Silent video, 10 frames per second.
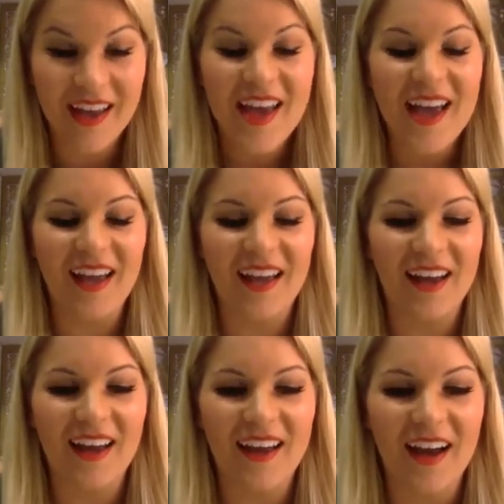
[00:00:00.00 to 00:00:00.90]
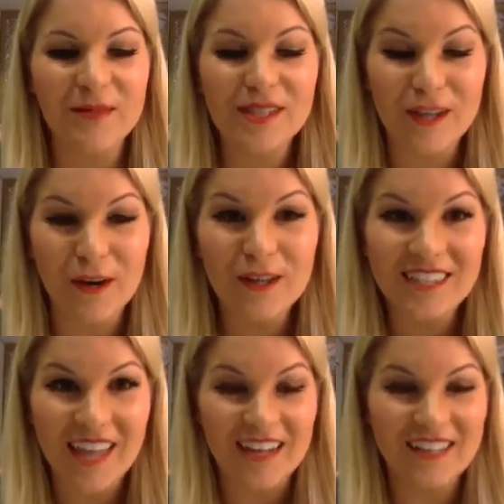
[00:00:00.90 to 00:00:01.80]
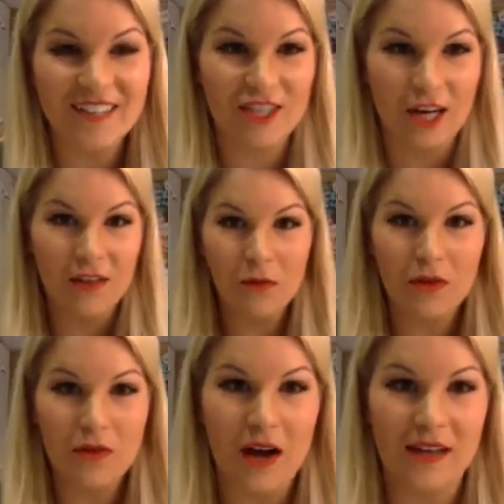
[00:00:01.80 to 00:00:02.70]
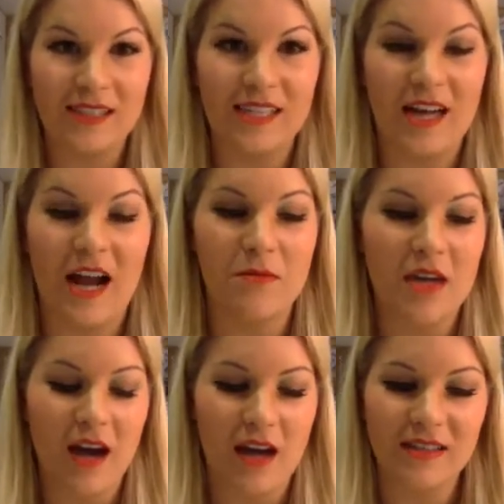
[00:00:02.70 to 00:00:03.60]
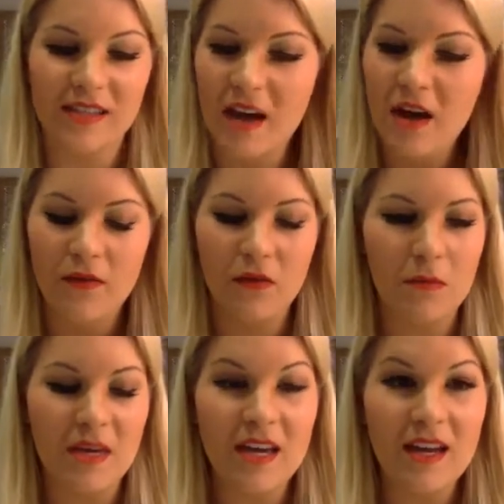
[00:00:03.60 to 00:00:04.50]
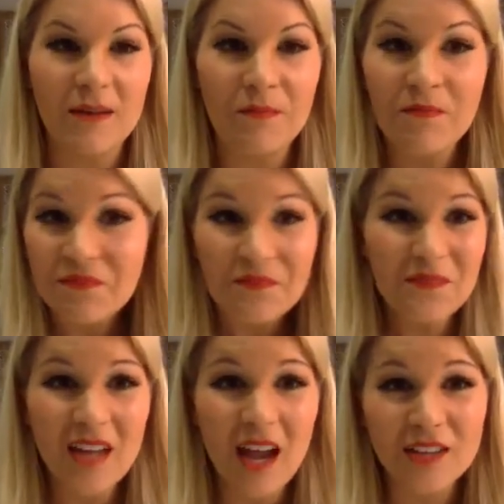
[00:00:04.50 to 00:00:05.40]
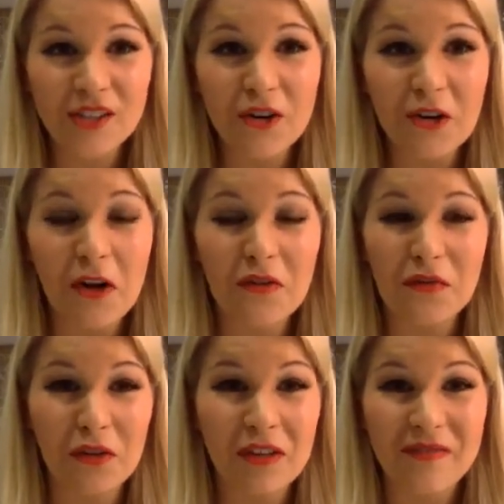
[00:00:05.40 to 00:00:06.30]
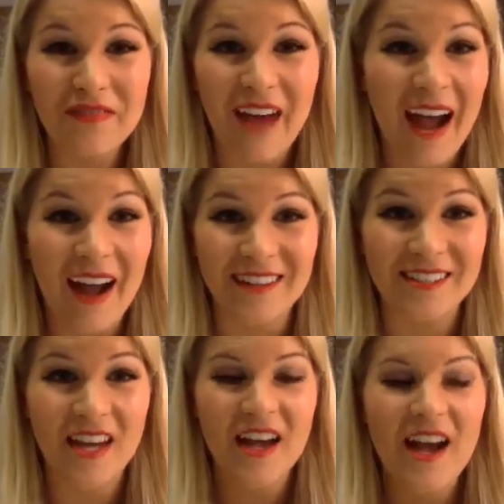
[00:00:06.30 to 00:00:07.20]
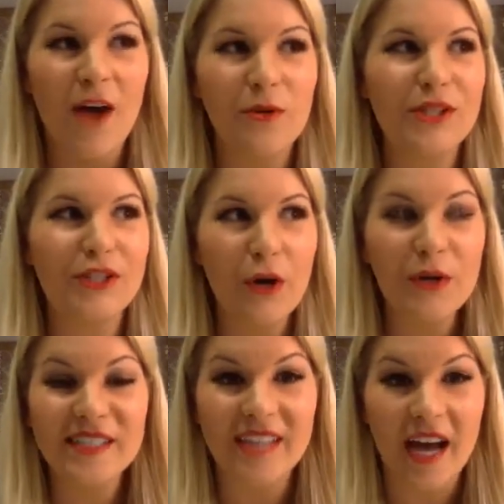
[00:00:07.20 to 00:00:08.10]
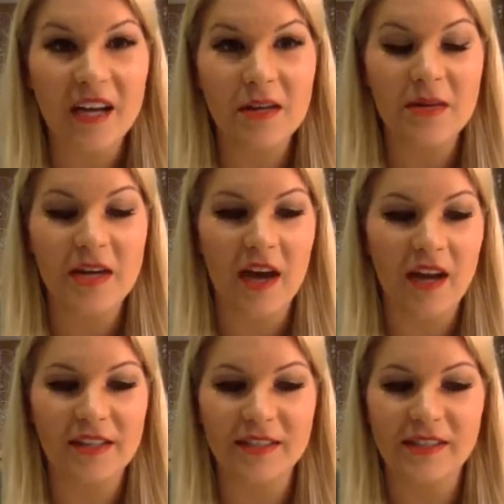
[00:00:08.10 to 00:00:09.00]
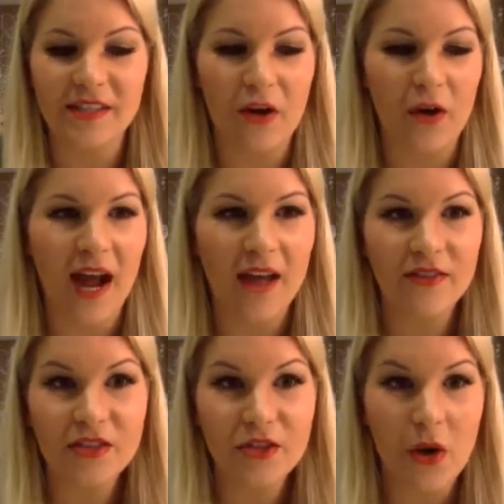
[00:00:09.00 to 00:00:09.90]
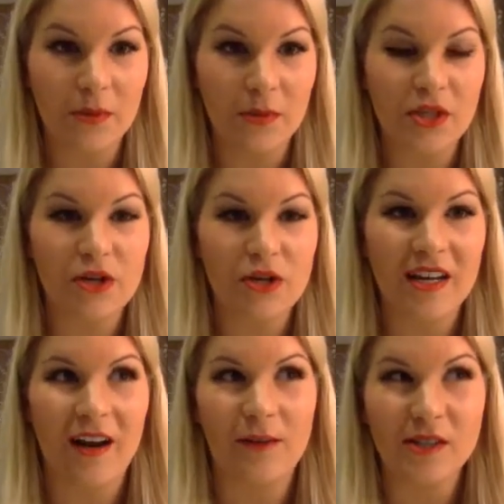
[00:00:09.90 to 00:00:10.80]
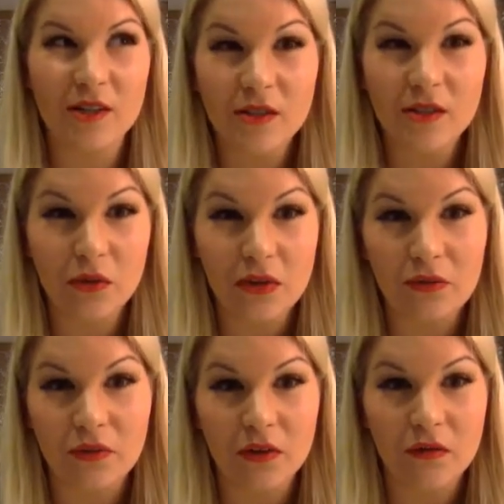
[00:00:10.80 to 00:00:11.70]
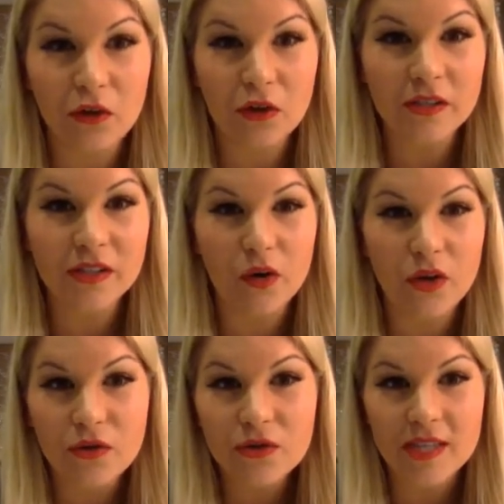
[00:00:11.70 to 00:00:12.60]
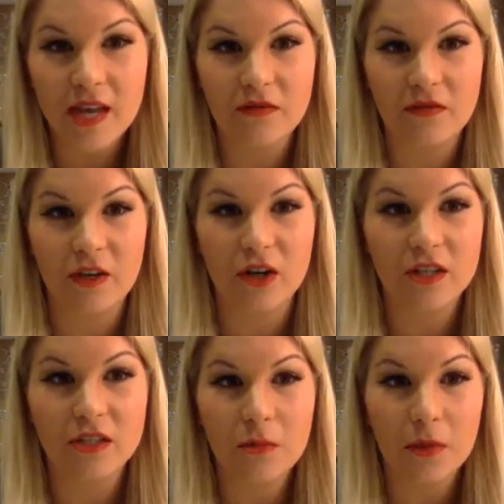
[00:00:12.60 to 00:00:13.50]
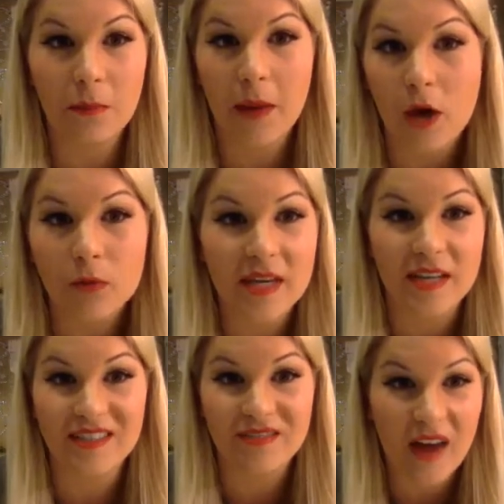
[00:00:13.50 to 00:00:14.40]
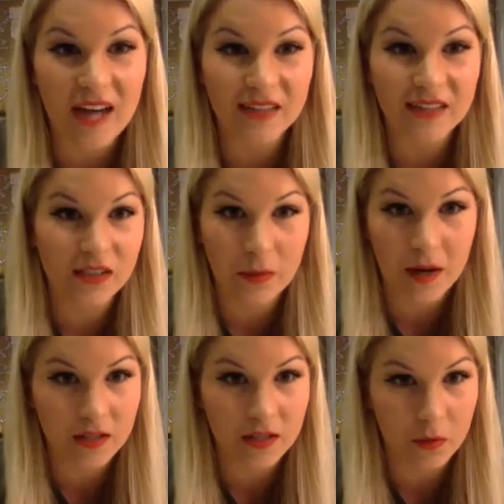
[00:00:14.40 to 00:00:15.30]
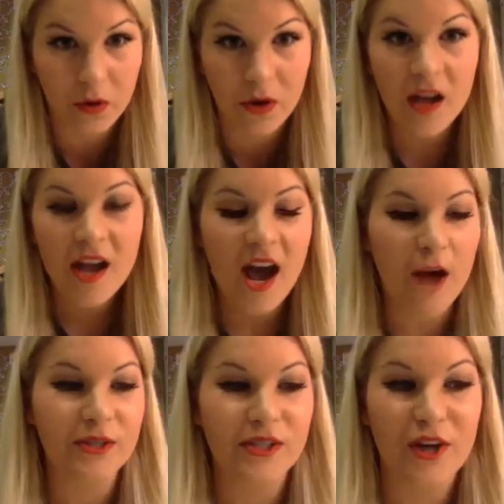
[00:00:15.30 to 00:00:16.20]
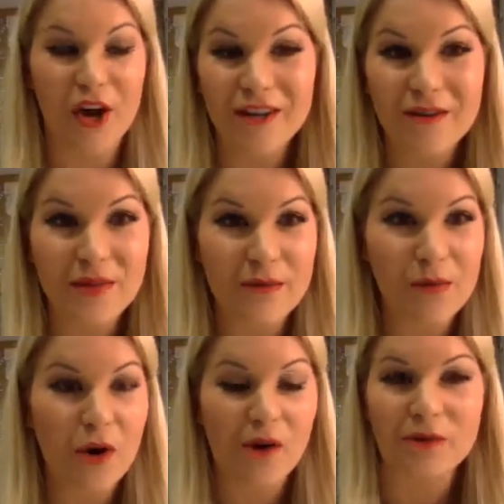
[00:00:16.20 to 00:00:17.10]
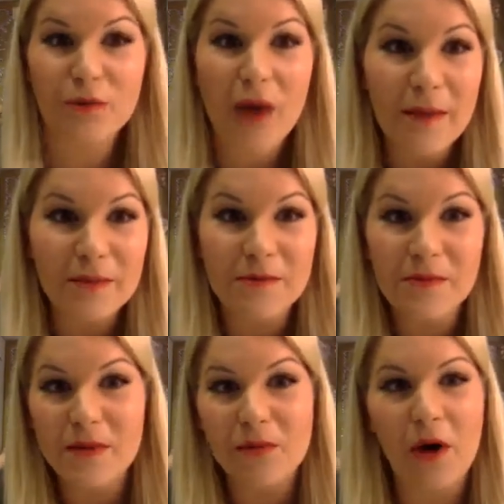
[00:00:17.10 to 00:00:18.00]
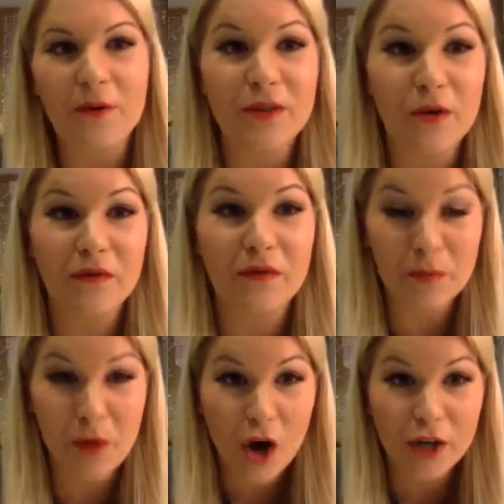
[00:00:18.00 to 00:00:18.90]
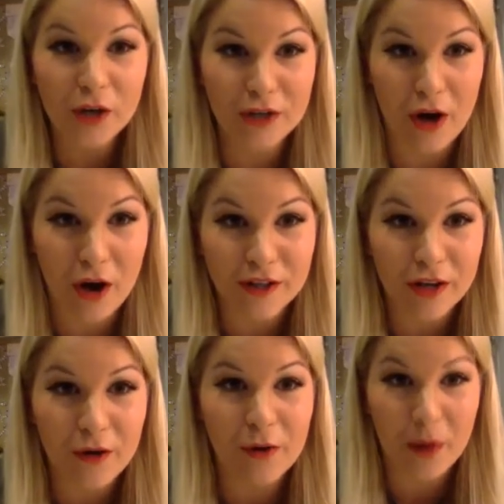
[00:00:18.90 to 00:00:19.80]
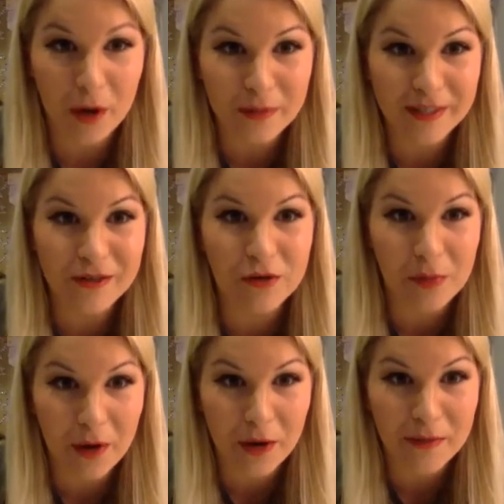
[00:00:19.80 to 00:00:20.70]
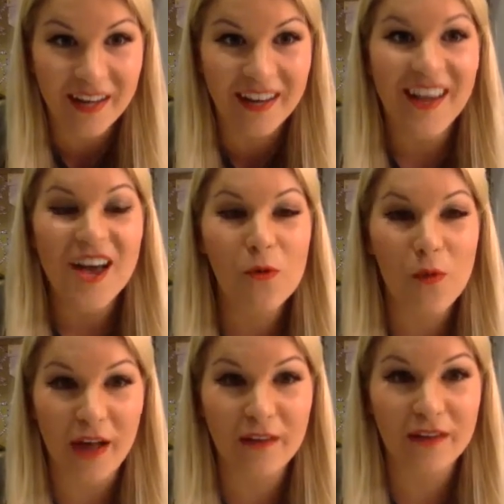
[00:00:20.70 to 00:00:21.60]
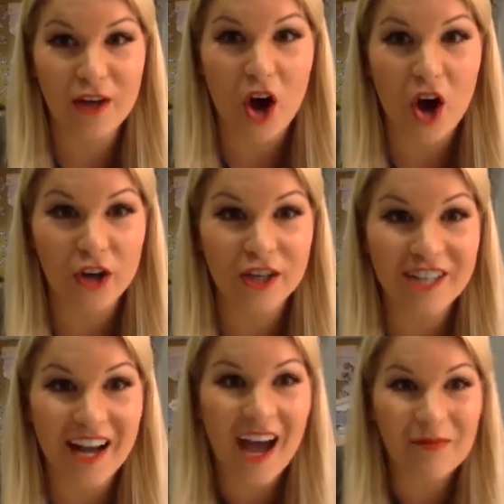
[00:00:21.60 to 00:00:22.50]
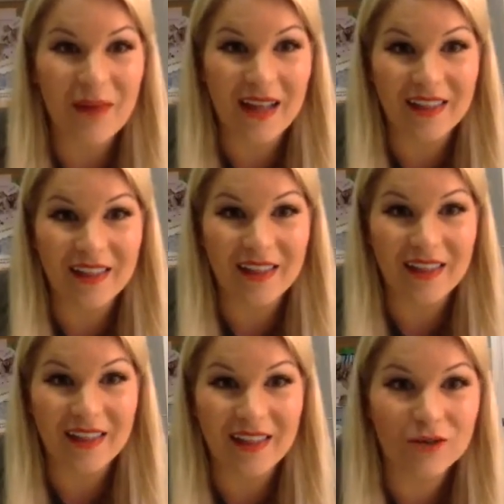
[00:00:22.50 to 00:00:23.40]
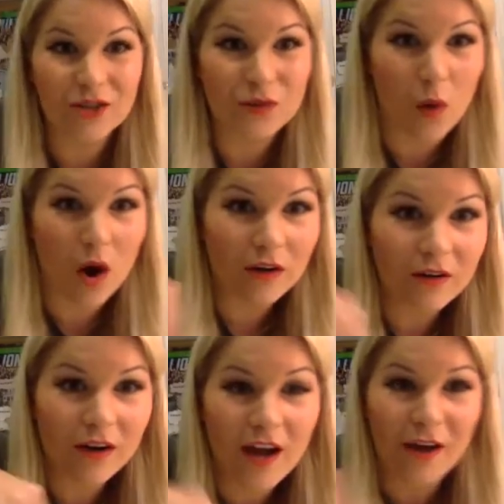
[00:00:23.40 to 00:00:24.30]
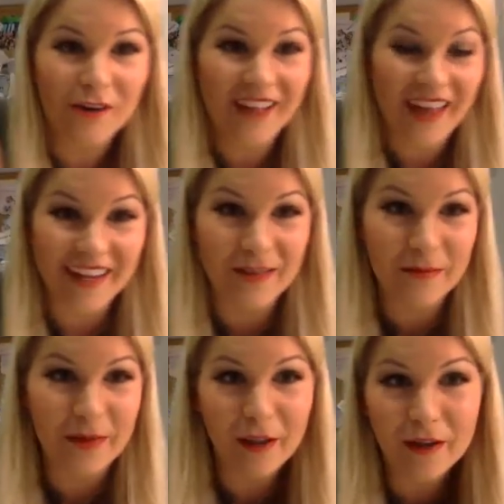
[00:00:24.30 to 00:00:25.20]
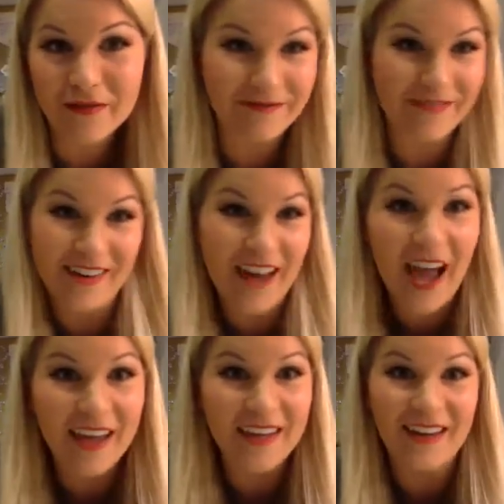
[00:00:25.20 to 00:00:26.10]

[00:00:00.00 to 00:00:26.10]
And I'm so excited to share that with you guys tonight because for me, I started off really fast. I was so excited because, I had this new opportunity, and I was also really fearful. So I used that fear to propel me as fast as possible. I was talking to people. I was rapping people. I was going from condo to condo, apartment to apartment while in college. And I had my little bag, and I was just walking around like in the middle of night.